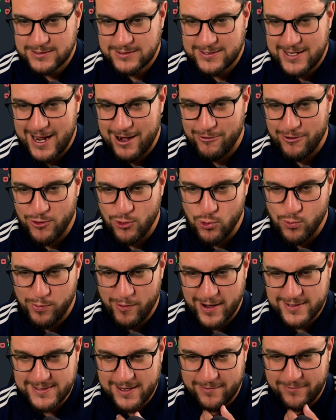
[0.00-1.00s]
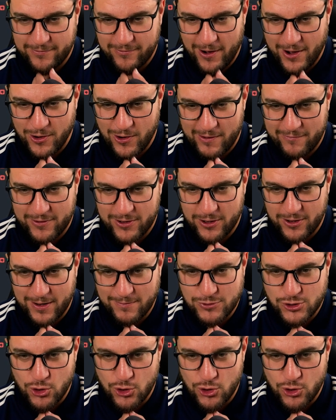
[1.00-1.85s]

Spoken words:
Taron Allpress up front, having a good game.